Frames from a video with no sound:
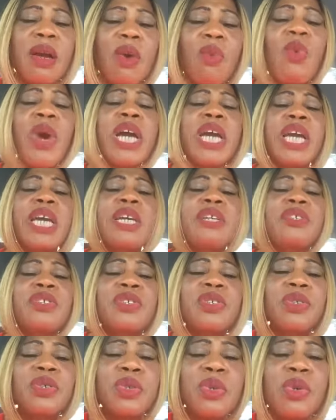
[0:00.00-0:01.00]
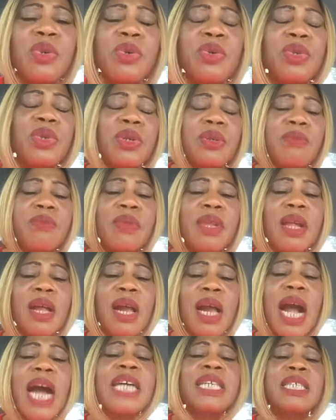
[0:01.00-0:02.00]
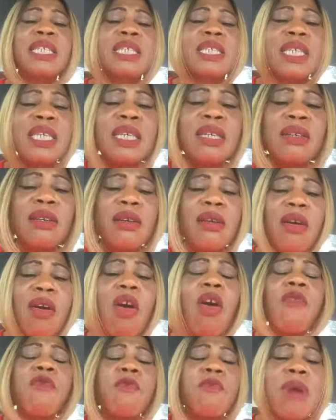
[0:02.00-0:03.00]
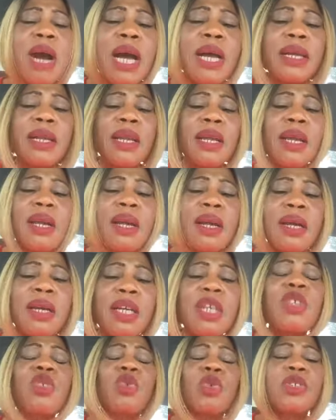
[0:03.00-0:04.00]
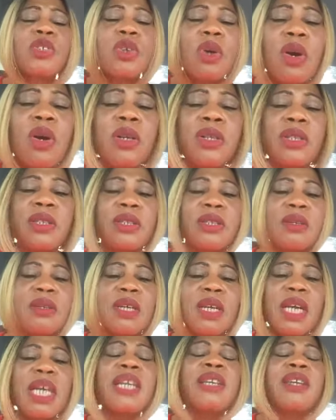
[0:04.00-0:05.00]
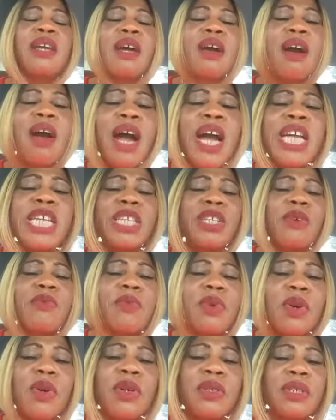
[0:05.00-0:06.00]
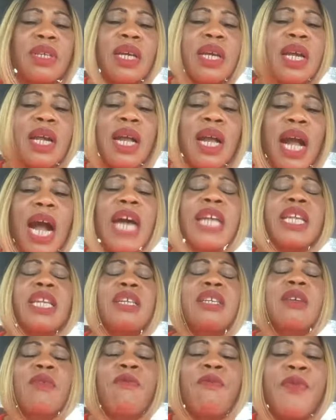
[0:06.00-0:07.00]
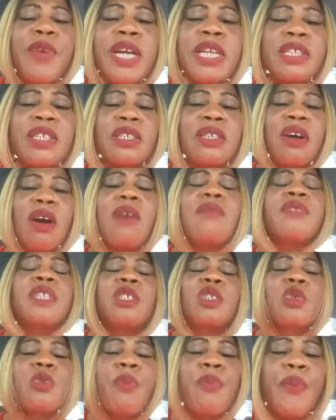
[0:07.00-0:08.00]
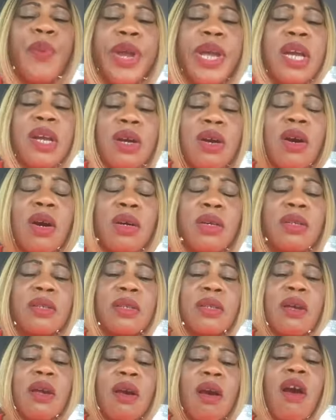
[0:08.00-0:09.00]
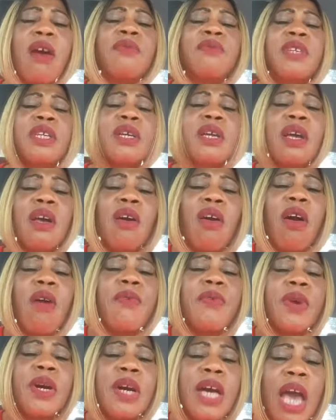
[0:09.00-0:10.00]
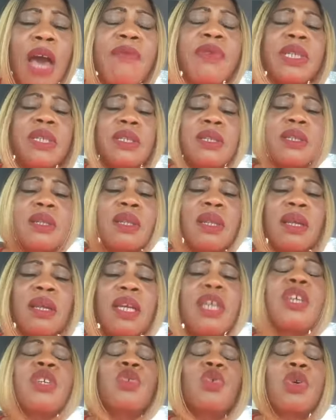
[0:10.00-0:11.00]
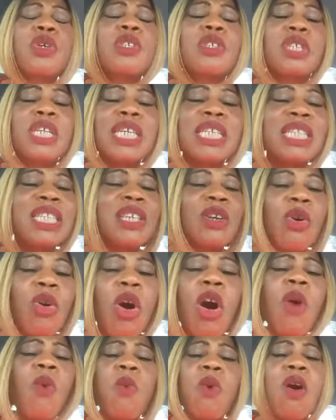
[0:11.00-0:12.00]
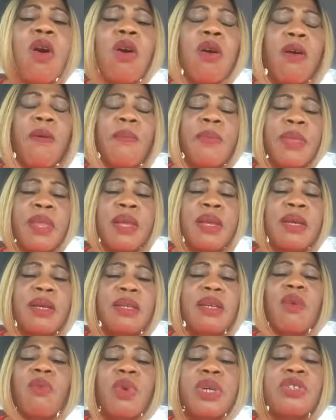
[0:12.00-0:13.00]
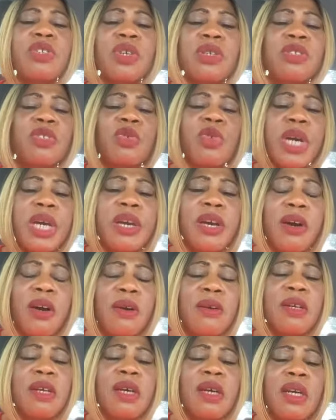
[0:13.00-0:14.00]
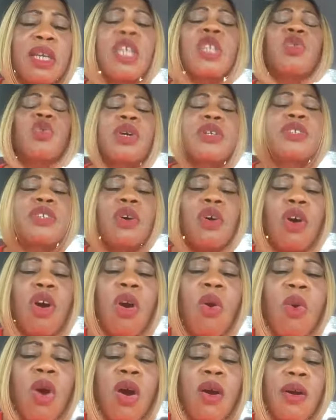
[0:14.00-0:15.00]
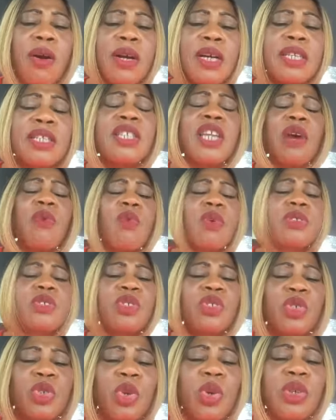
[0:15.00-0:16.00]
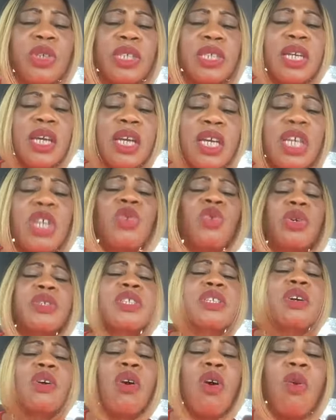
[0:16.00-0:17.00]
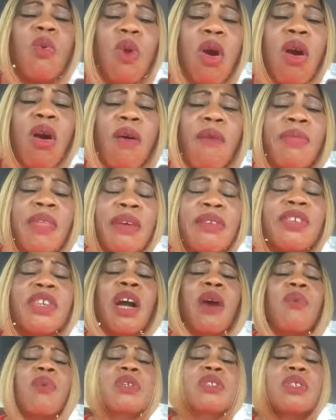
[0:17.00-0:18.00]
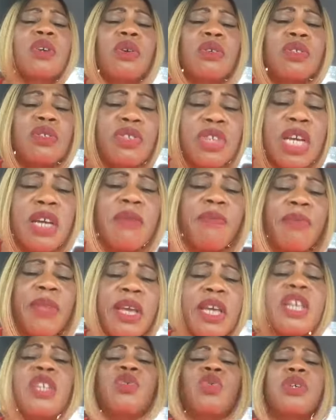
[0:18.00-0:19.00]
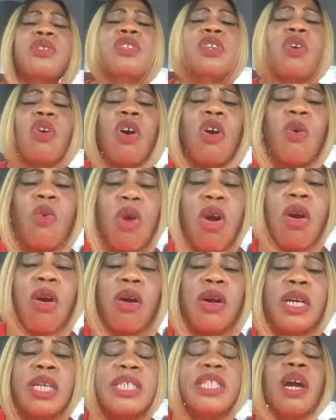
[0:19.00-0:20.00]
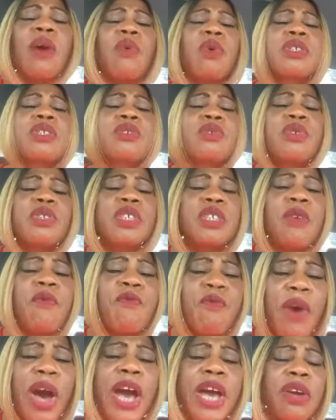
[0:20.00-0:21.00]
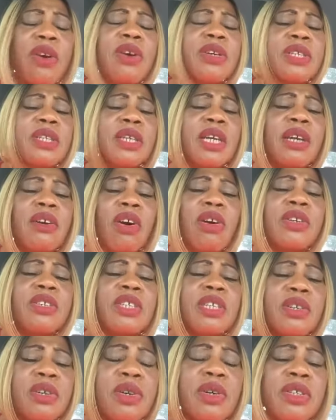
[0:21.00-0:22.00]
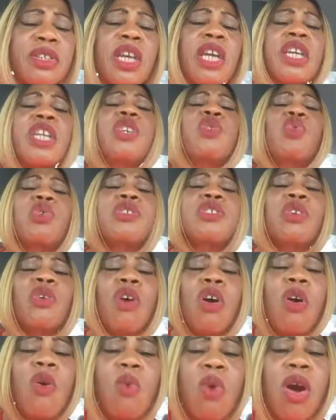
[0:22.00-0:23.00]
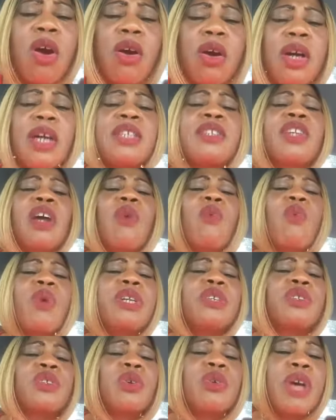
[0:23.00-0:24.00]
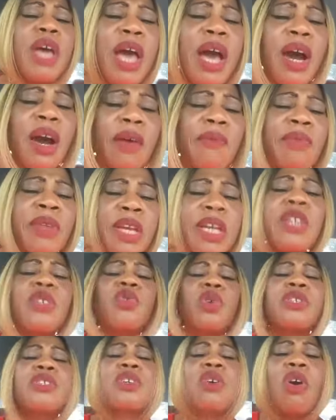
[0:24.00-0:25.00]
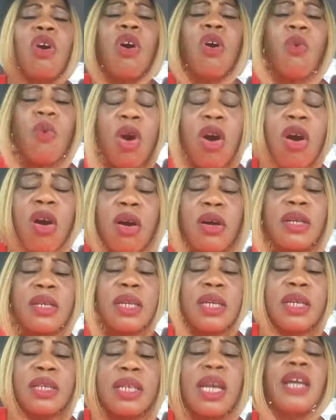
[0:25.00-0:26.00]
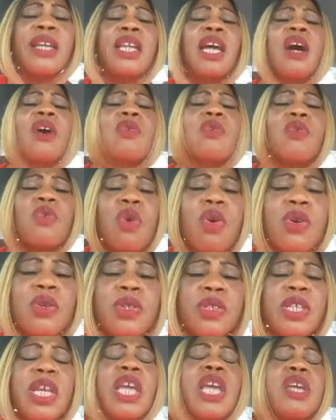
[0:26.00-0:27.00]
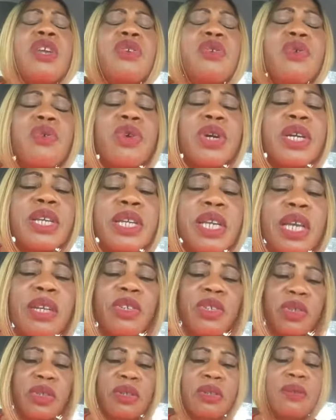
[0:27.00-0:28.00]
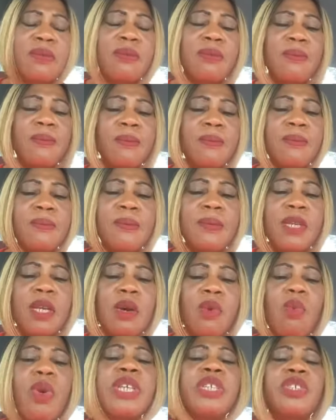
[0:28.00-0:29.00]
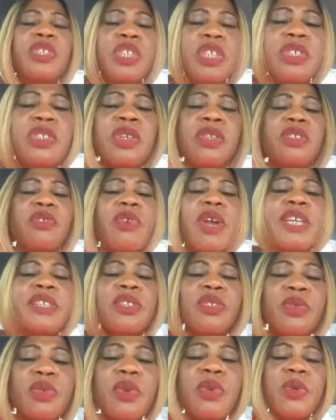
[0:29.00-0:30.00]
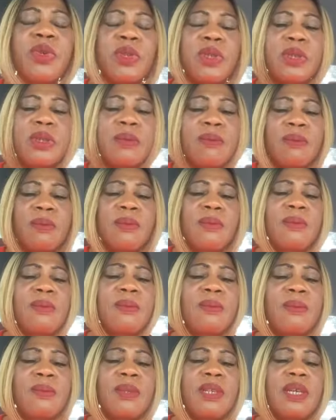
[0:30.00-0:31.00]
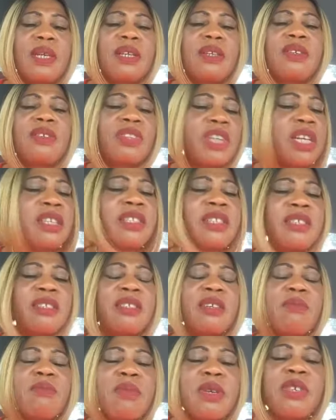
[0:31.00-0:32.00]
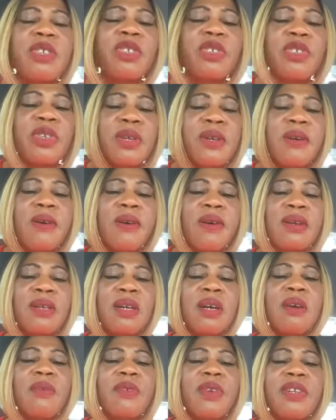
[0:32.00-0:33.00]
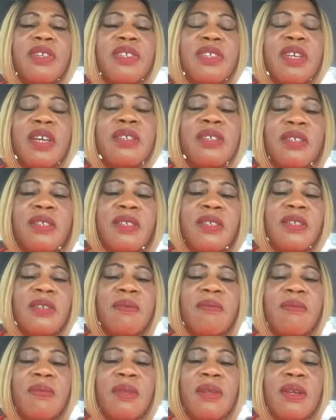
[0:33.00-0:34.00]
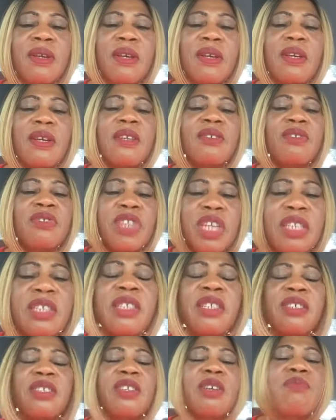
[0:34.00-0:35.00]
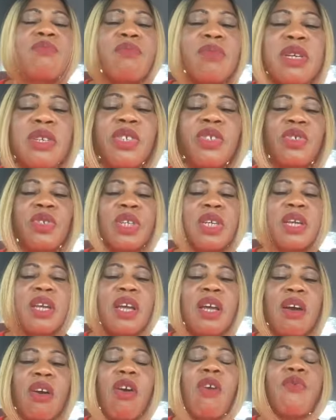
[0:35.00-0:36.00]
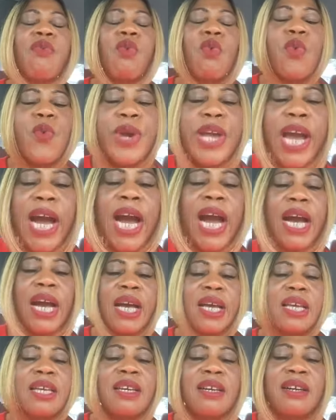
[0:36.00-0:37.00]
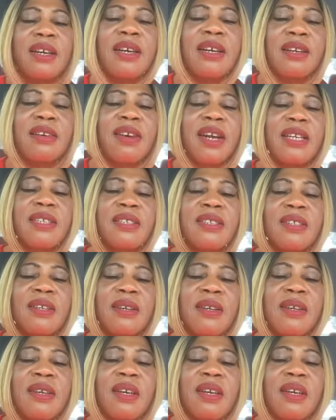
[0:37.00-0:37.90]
When he stood as sin of man, it was us in the eyes of God and in the face of the supreme God of the of heaven it was the whole war that went on trial. It was the whole war that was judged. It was the whole war that was condemned. It was the whole war that was crucified on, on the cross. It was the whole war that went to hell. It was the whole war that now rose a new creation. When Jesus Christ rose, this is the mystery of Christianity. This is the mystery of who we are in Christ.